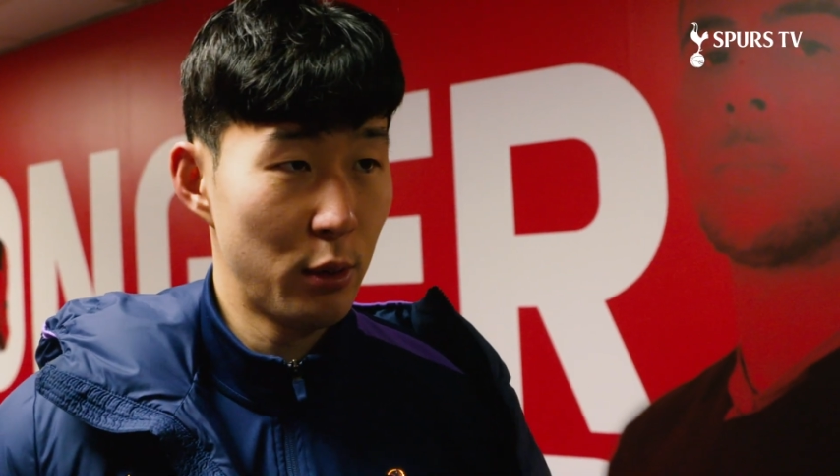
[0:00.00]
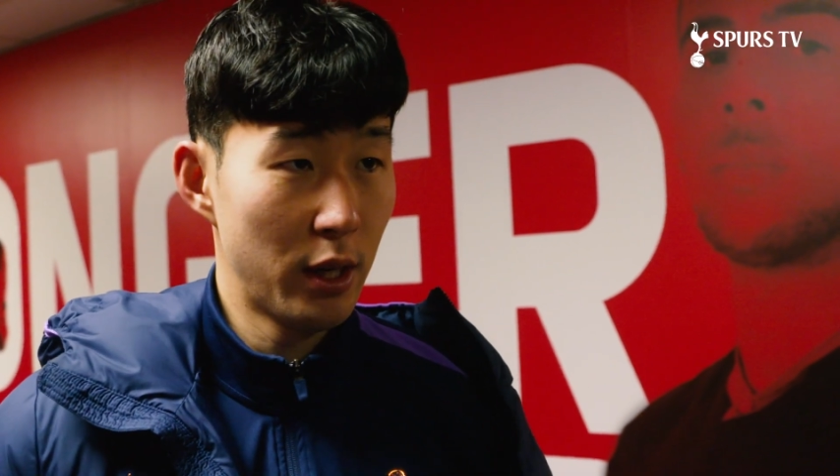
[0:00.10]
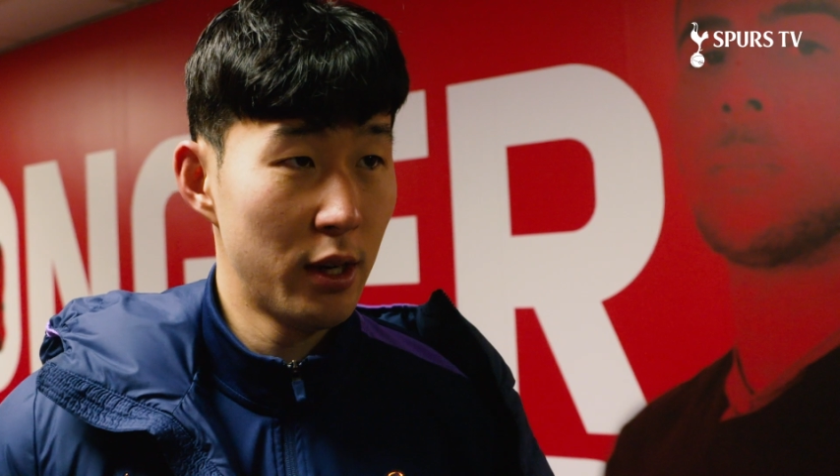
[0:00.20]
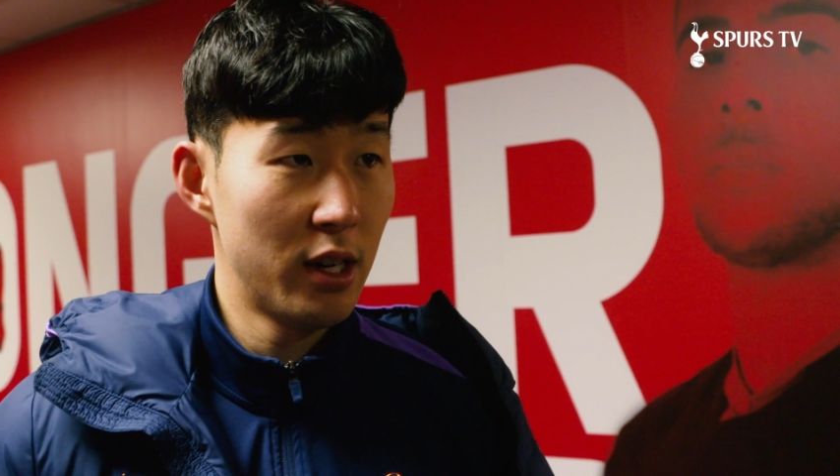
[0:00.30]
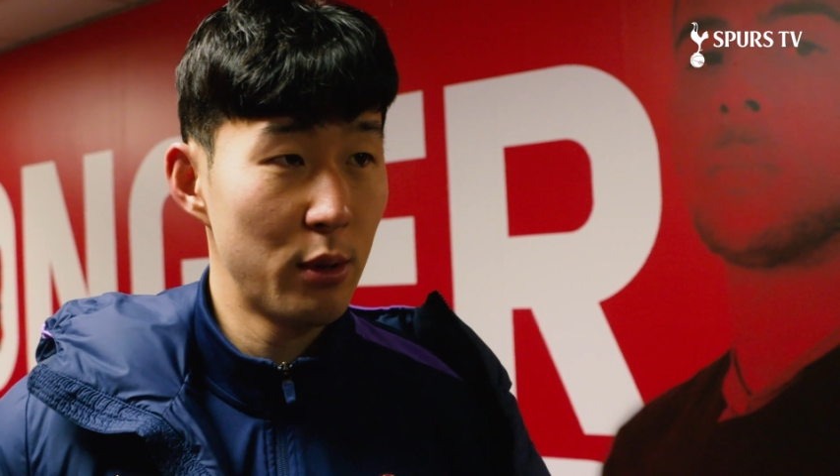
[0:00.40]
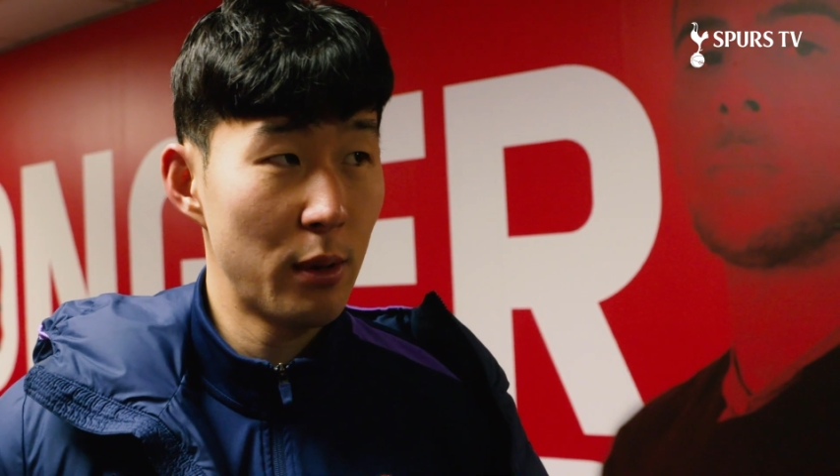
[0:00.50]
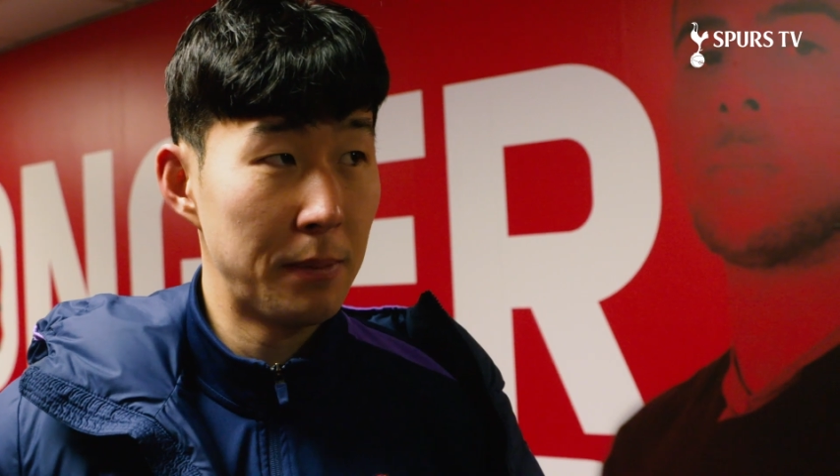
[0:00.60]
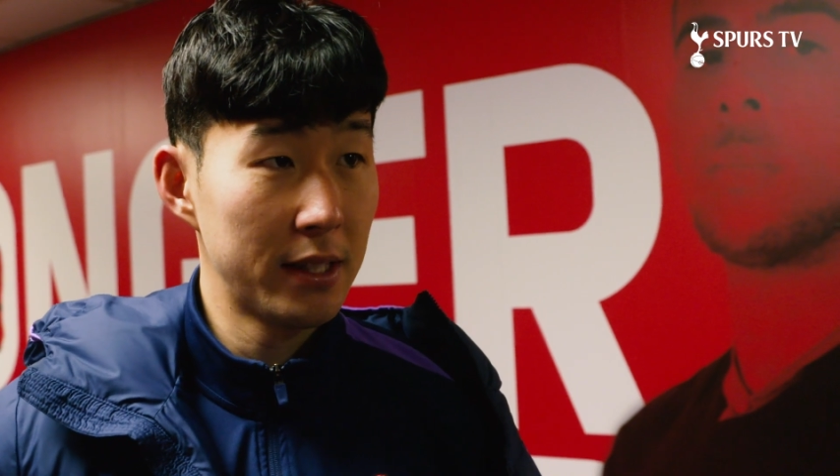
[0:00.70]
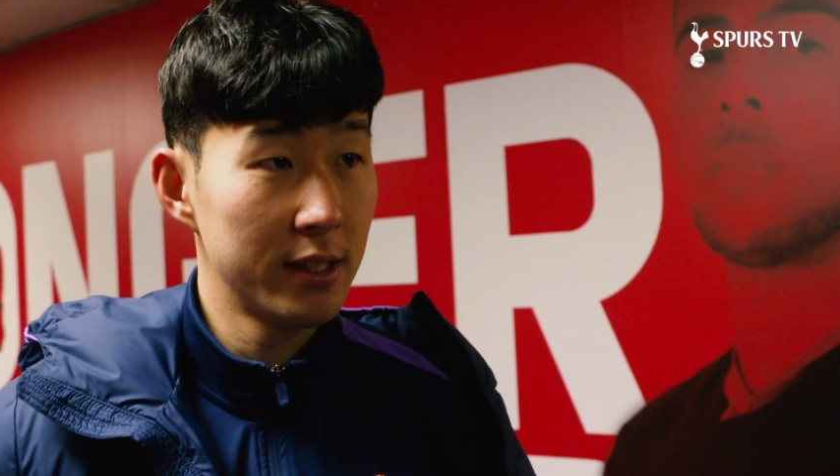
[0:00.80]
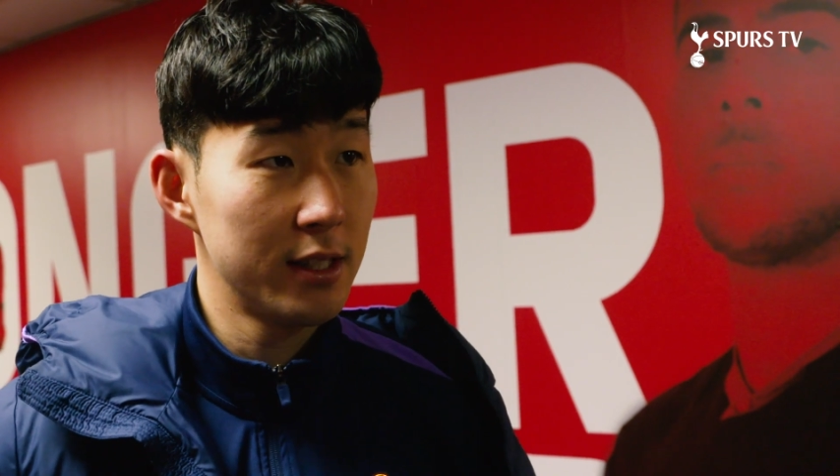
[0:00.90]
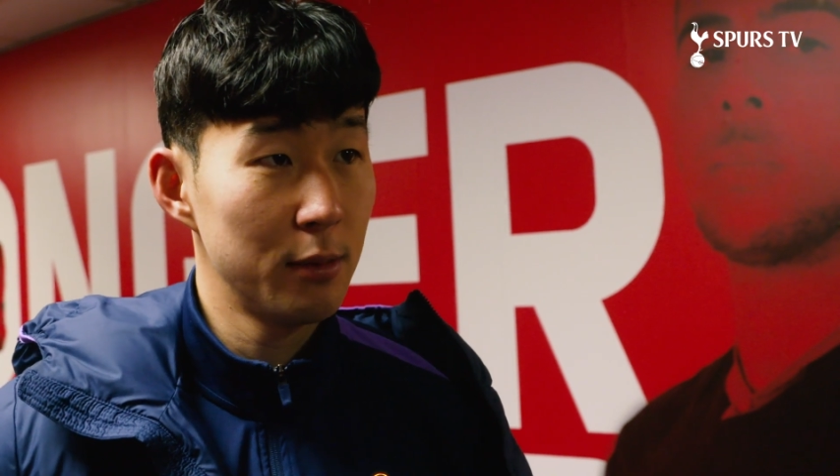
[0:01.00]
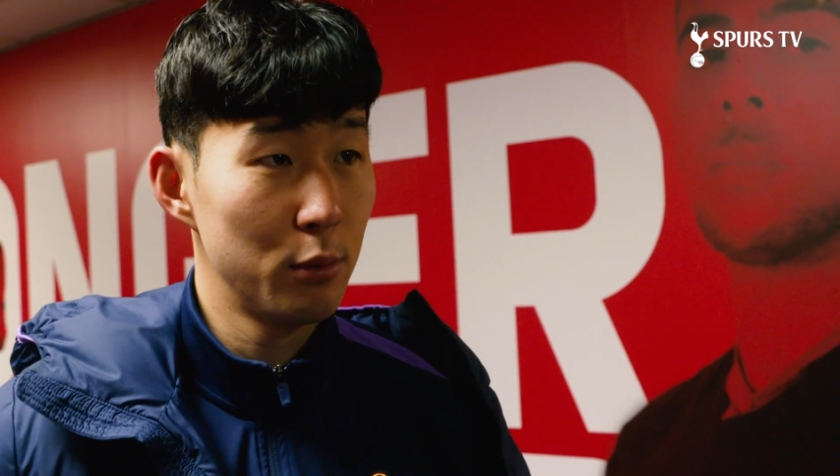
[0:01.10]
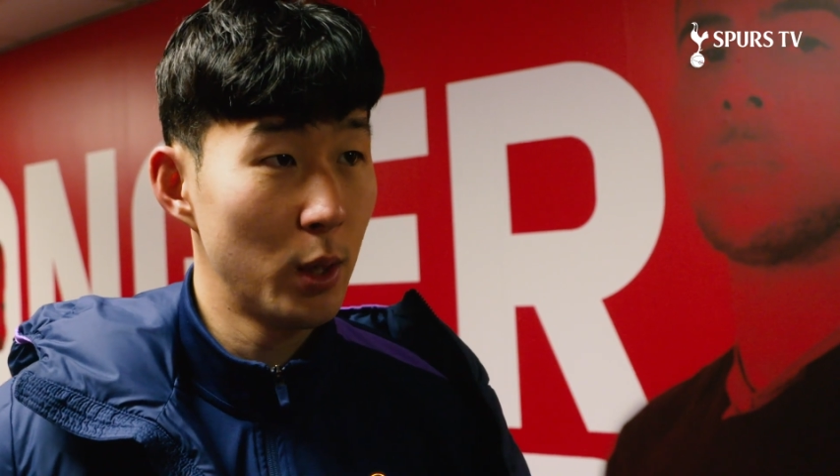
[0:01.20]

We were a better team.